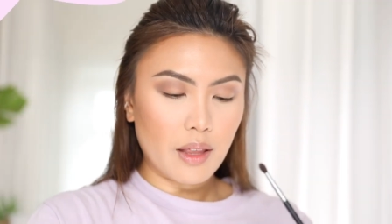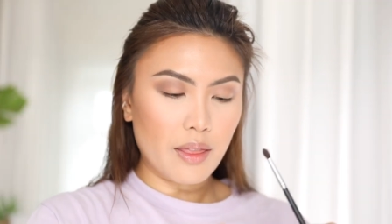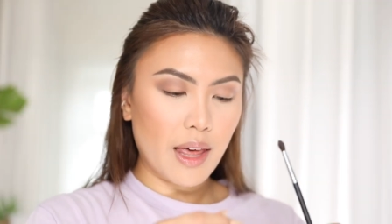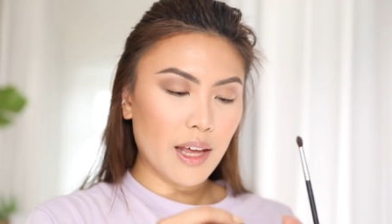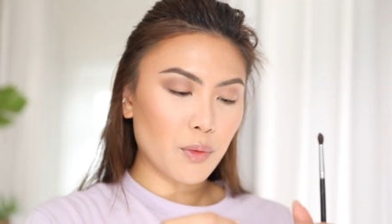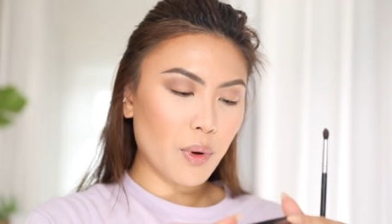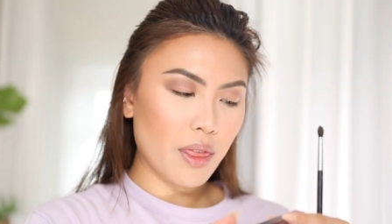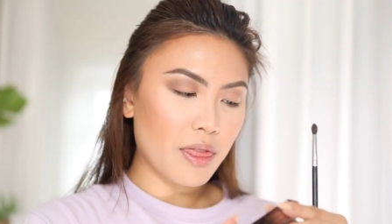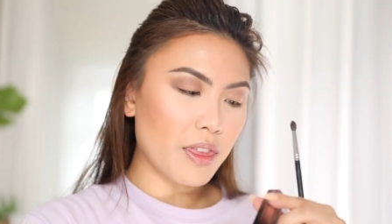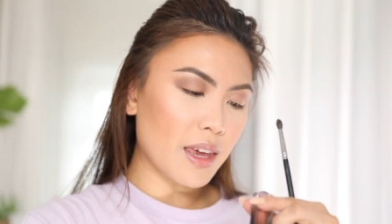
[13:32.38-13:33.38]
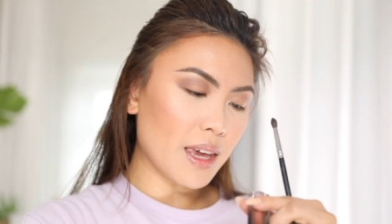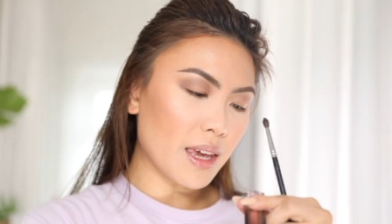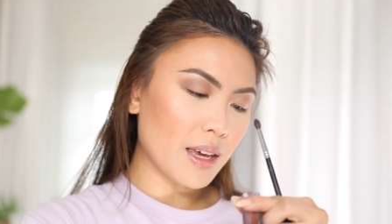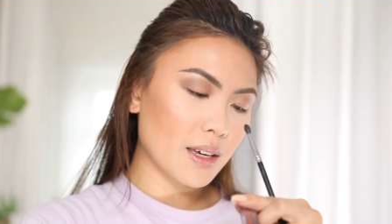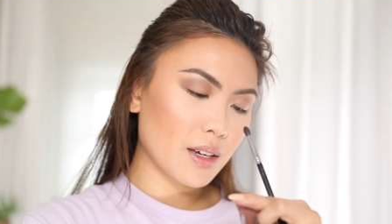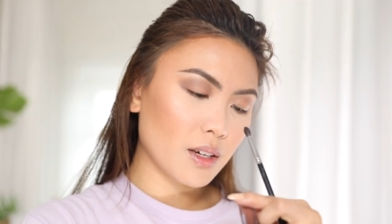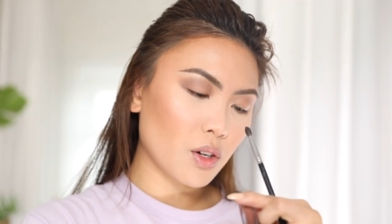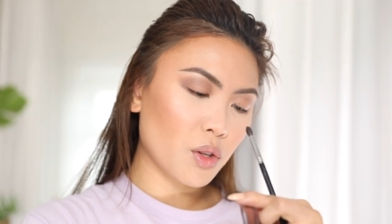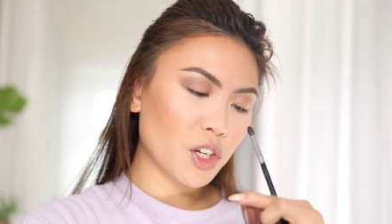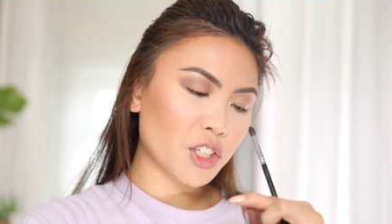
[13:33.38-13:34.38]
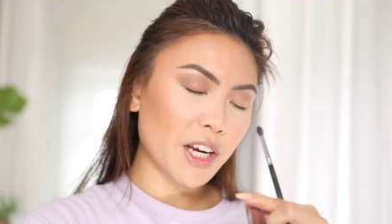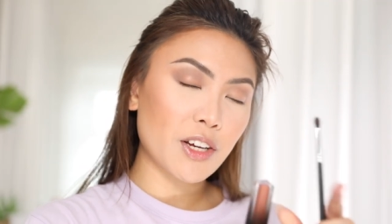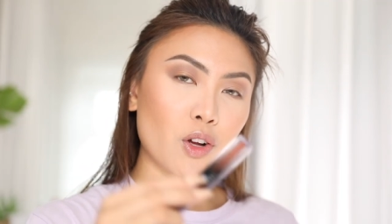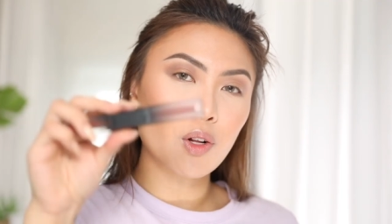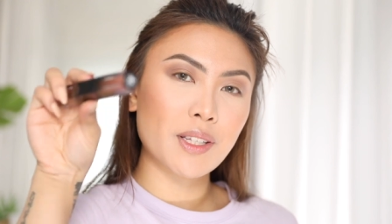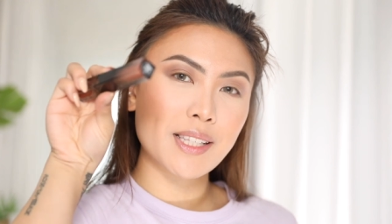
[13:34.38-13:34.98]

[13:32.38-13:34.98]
And then with the other shade called